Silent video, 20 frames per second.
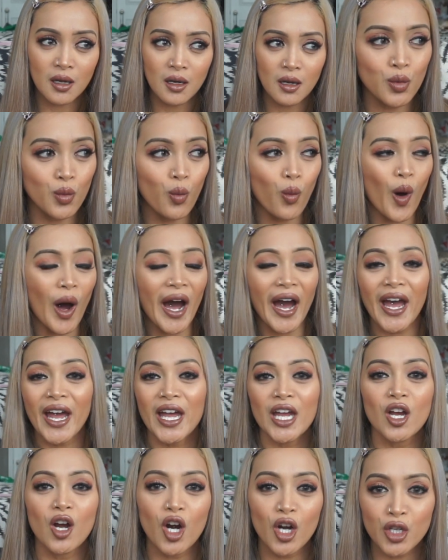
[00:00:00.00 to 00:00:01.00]

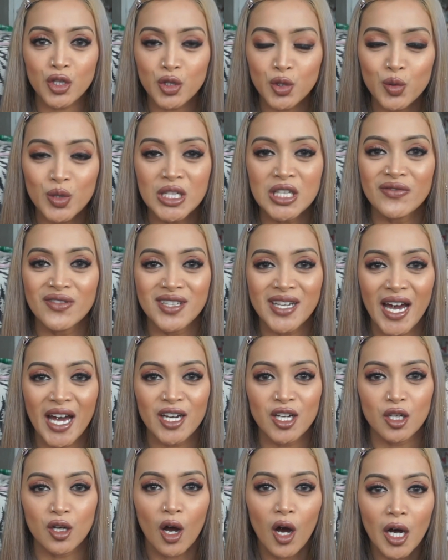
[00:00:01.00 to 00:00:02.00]
Why are you even
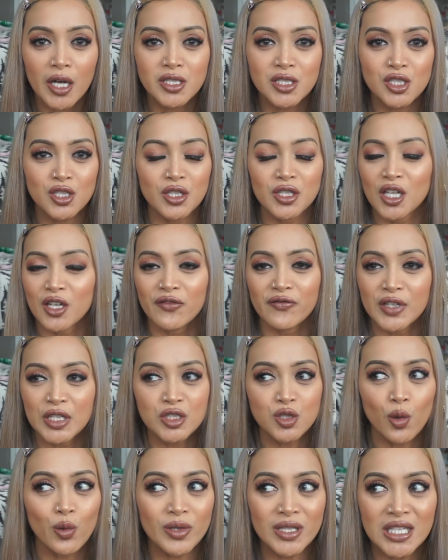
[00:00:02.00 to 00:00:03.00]
at a concert if you
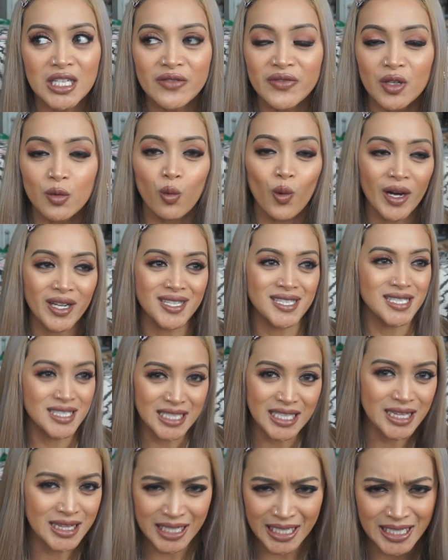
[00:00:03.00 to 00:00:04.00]
don't even want to
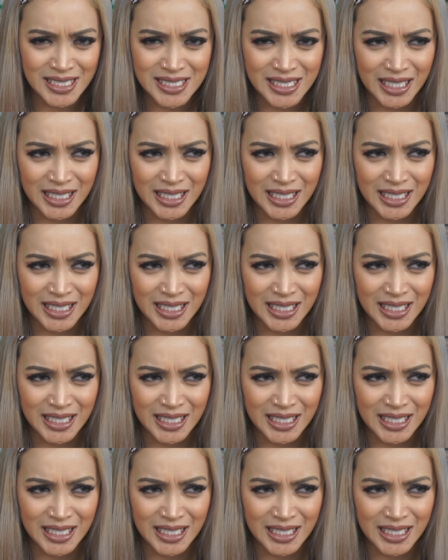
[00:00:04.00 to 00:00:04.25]
see things